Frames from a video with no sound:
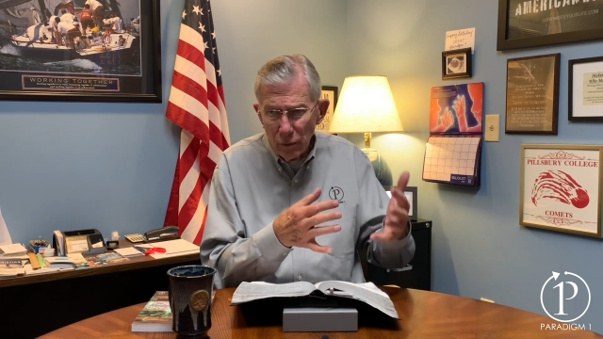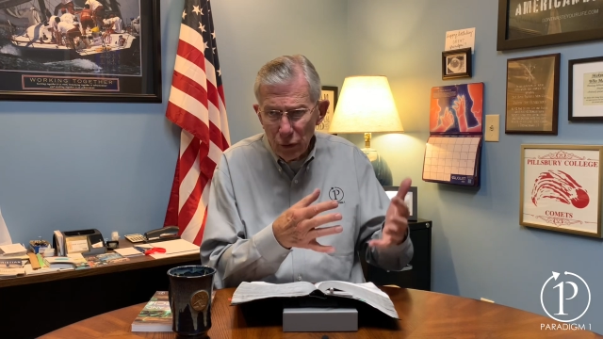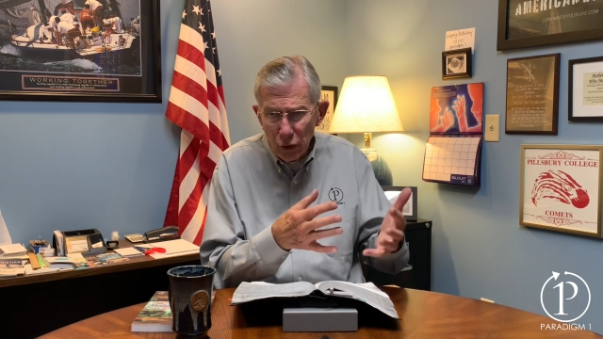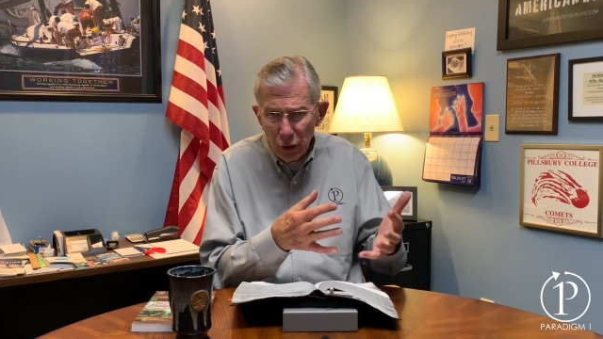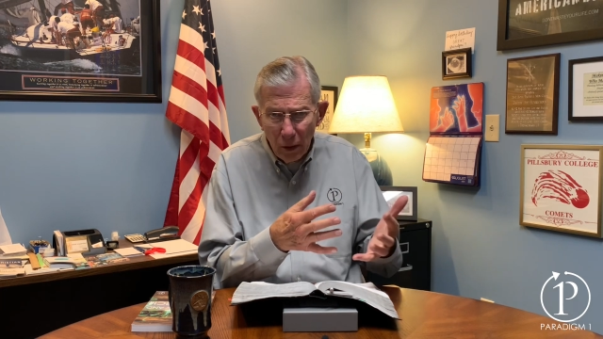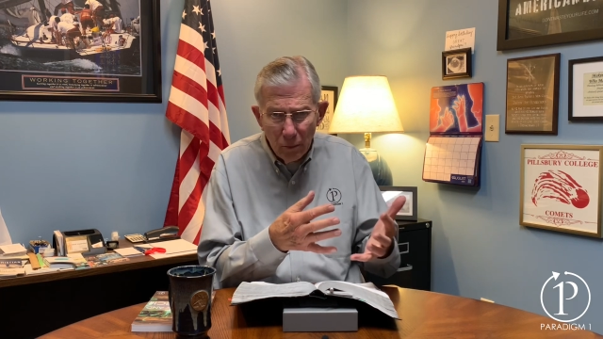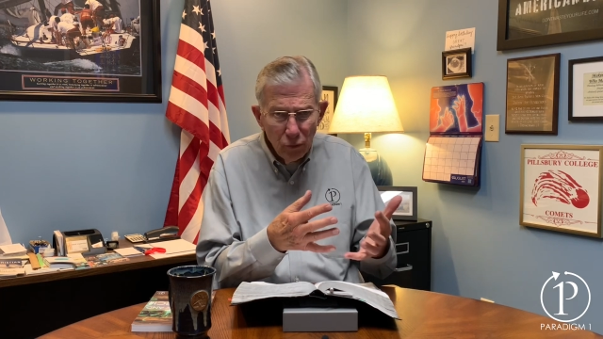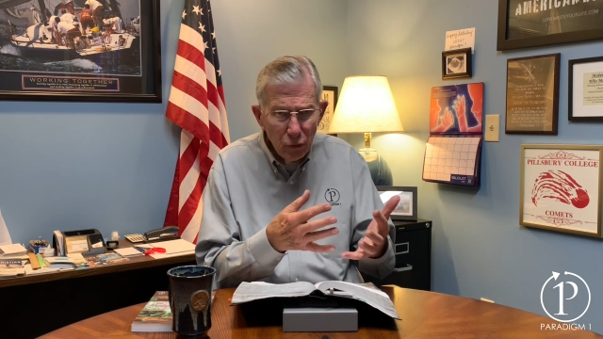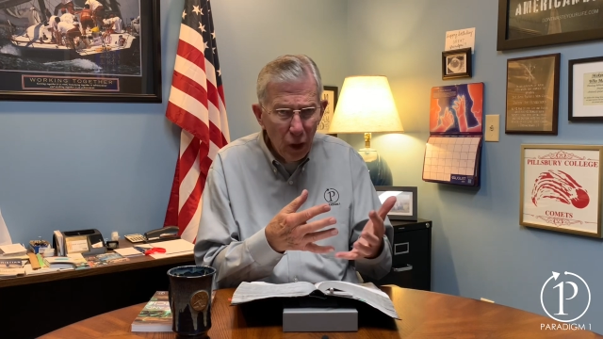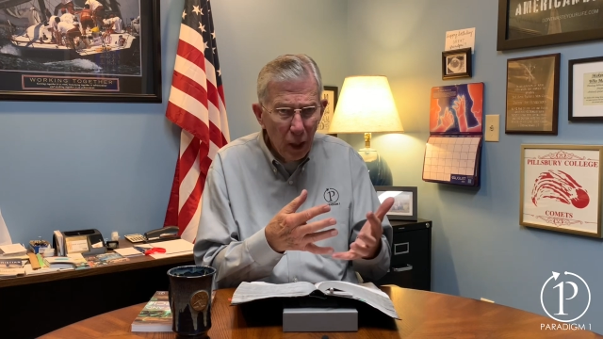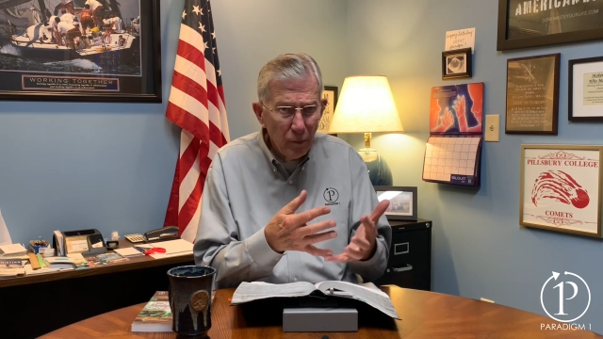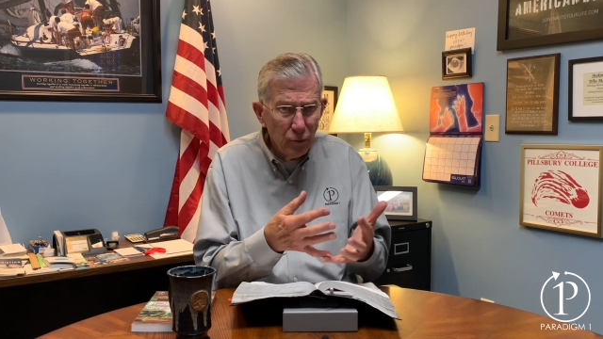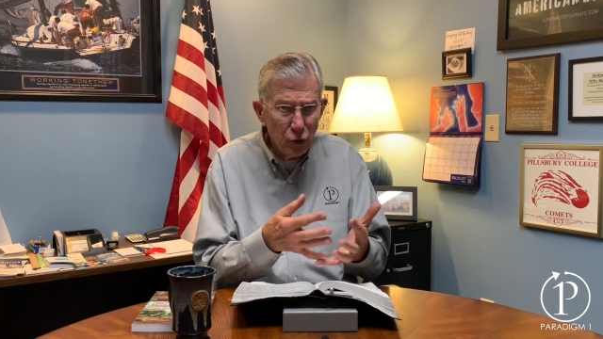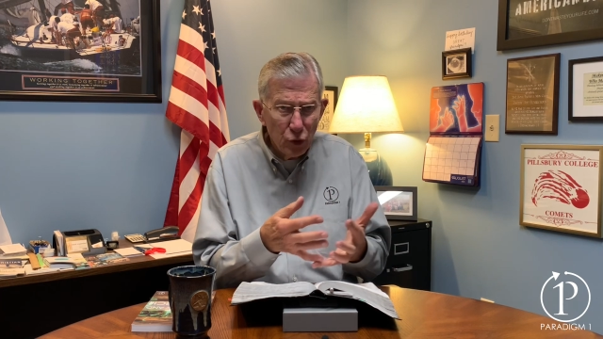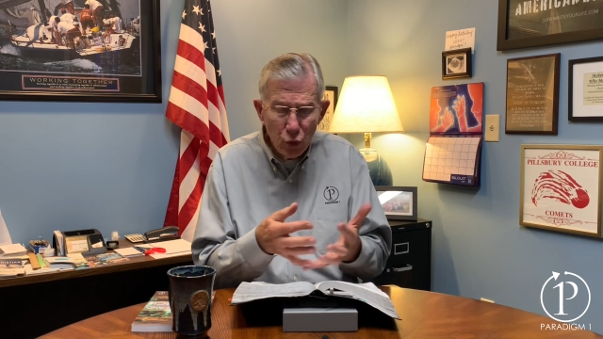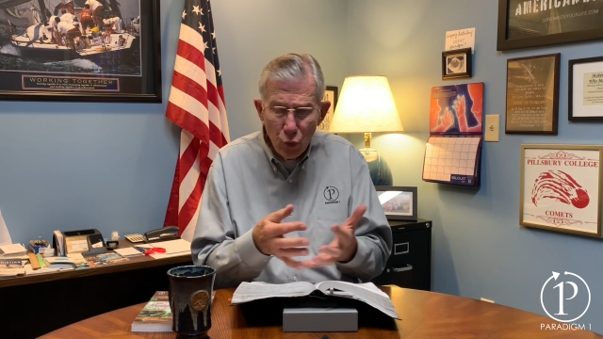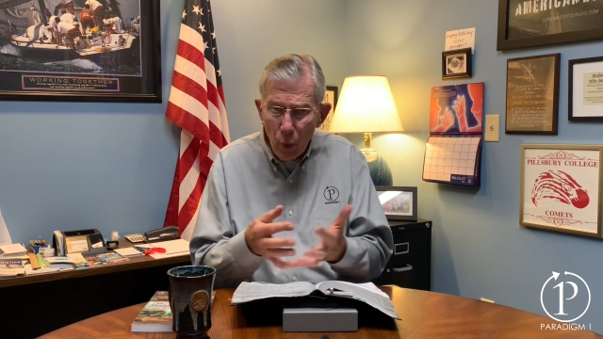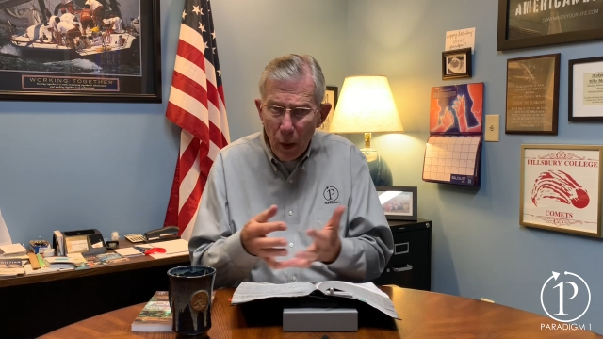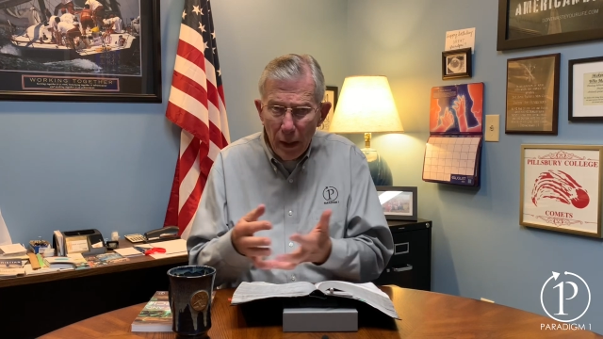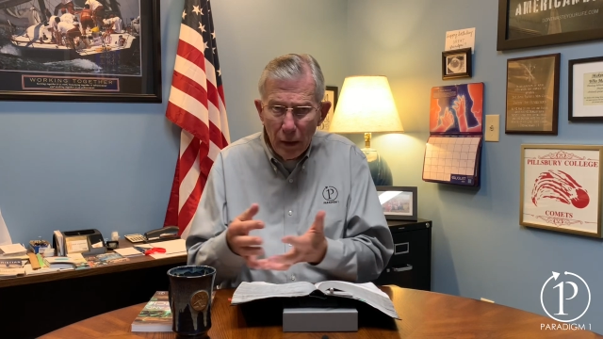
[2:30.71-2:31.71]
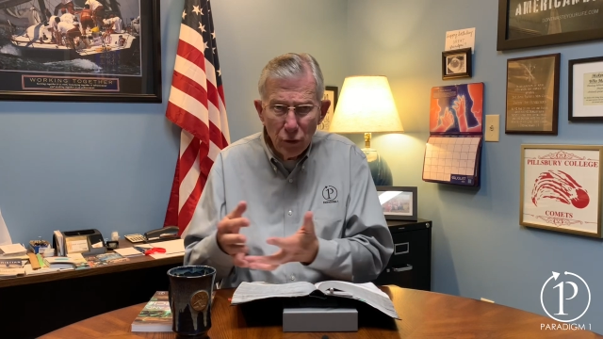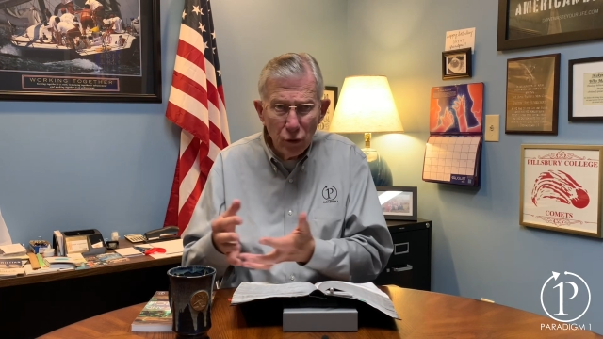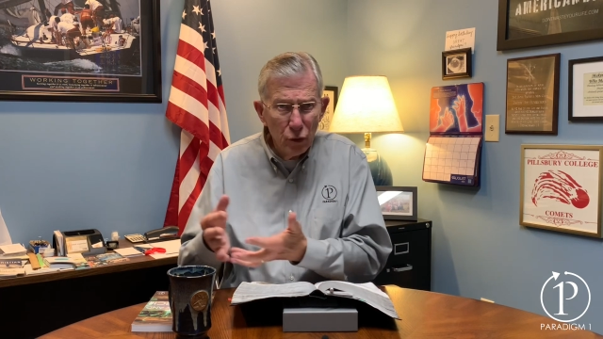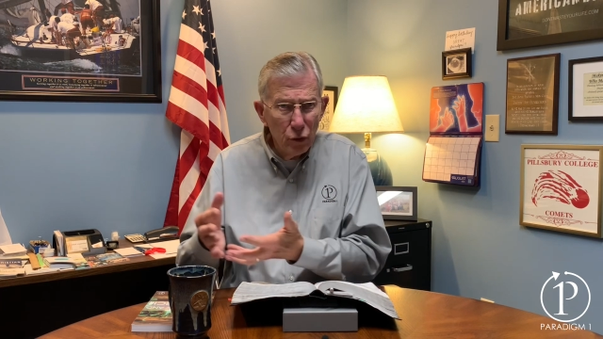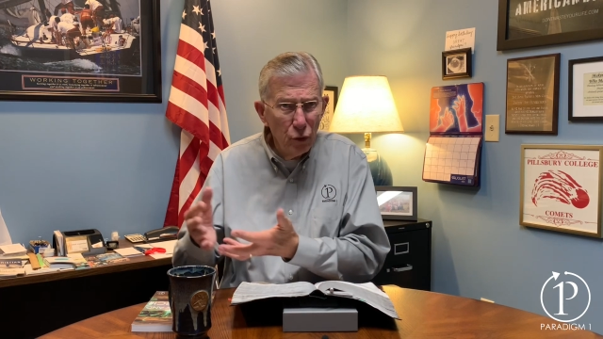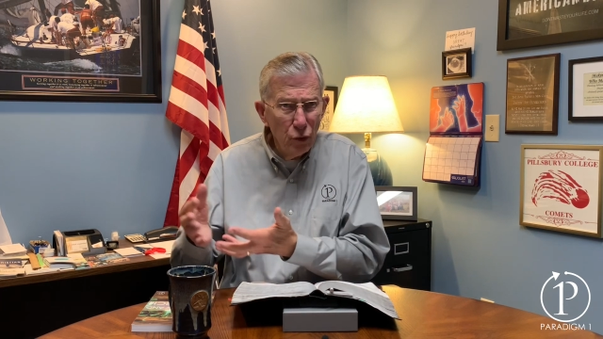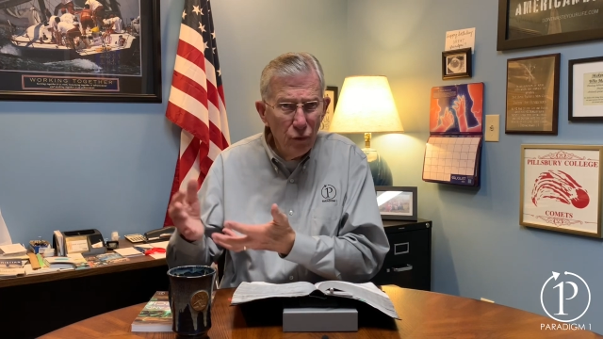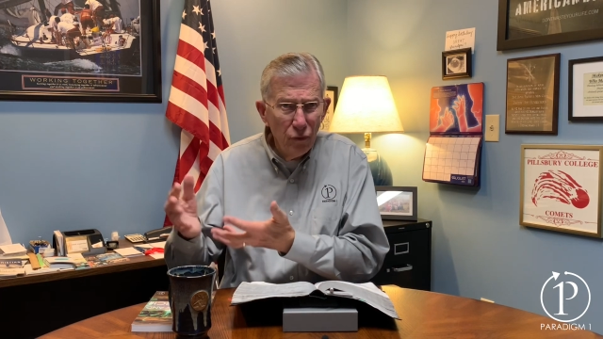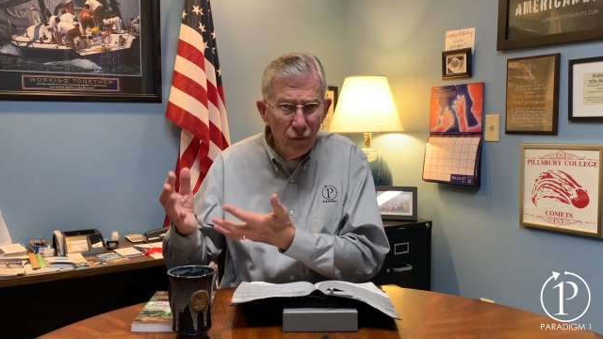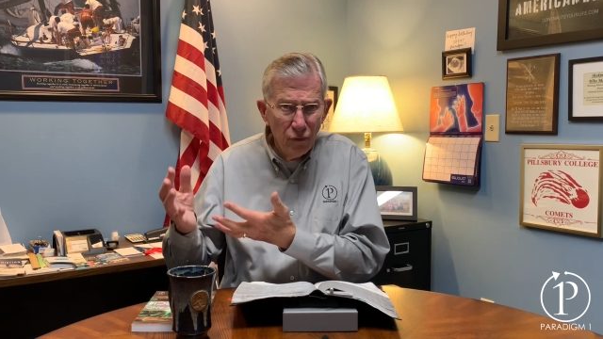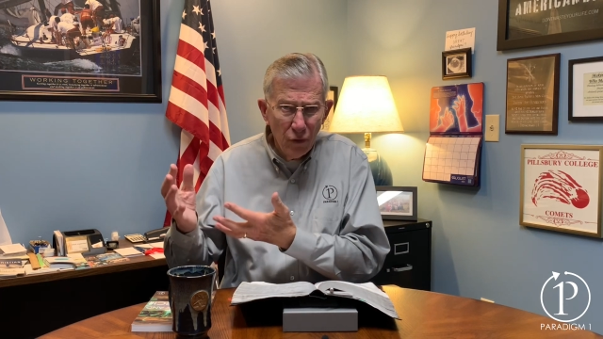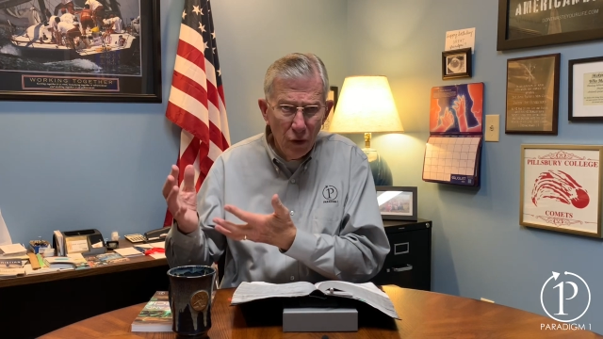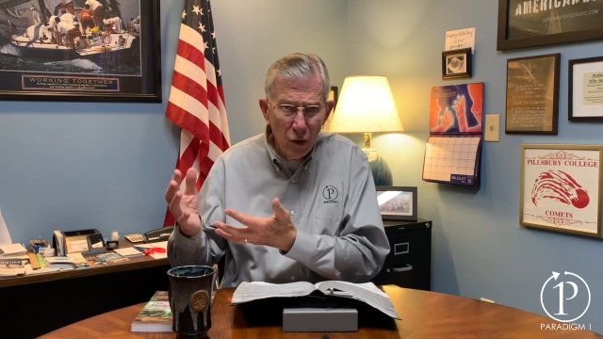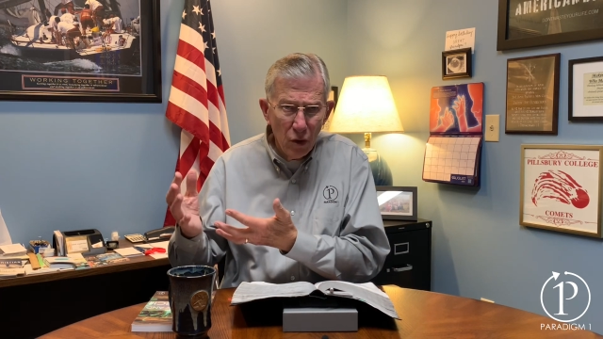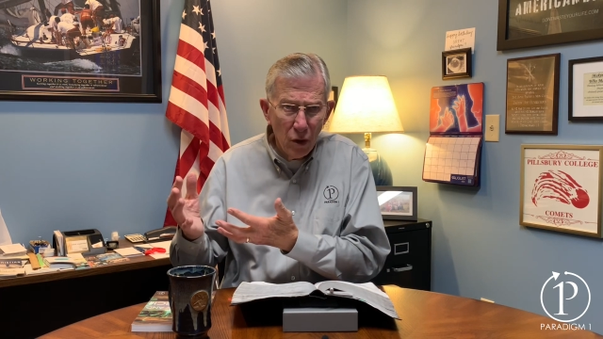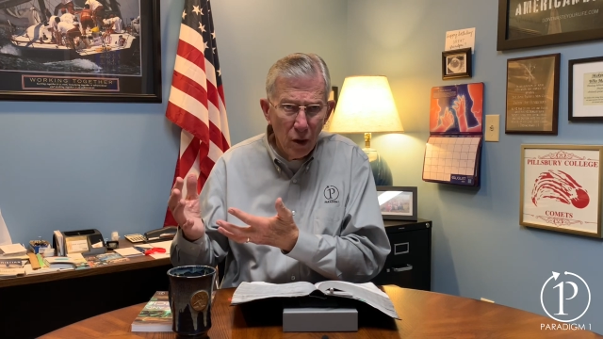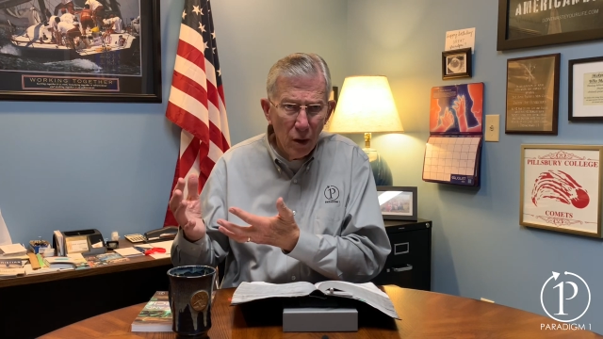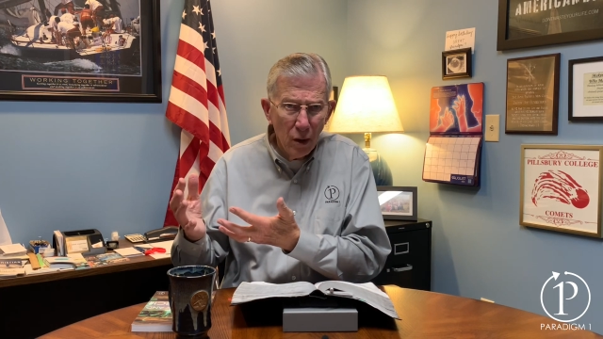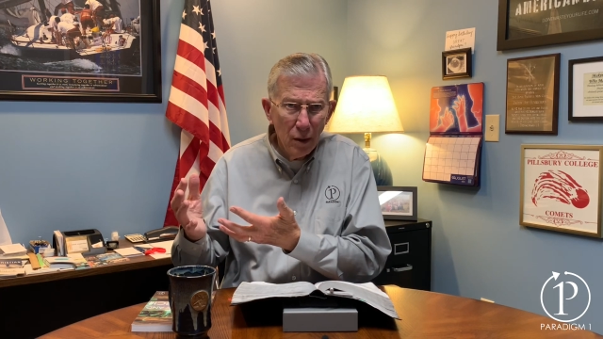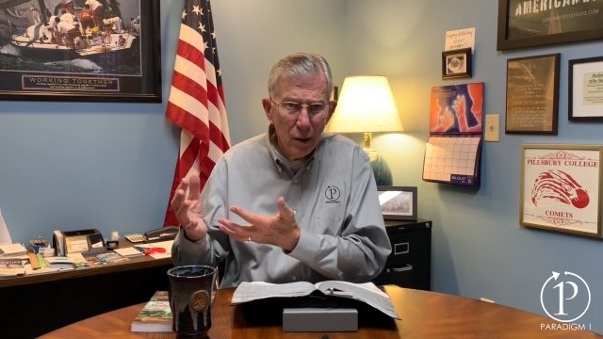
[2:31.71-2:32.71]
sometimes swings too
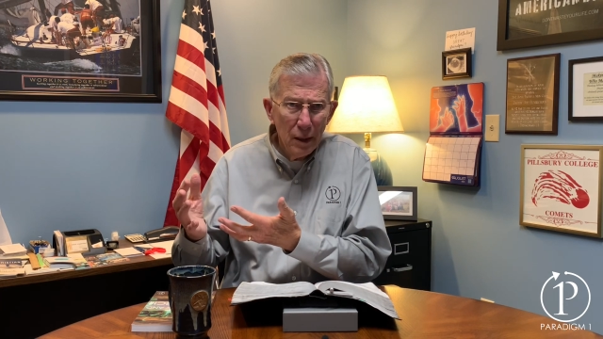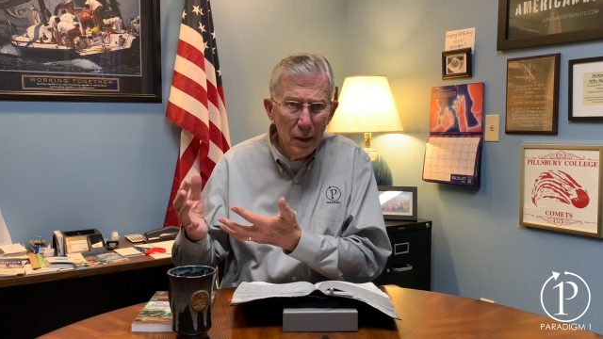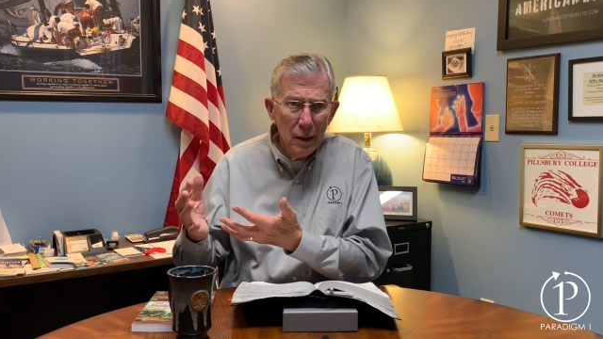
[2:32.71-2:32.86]
far.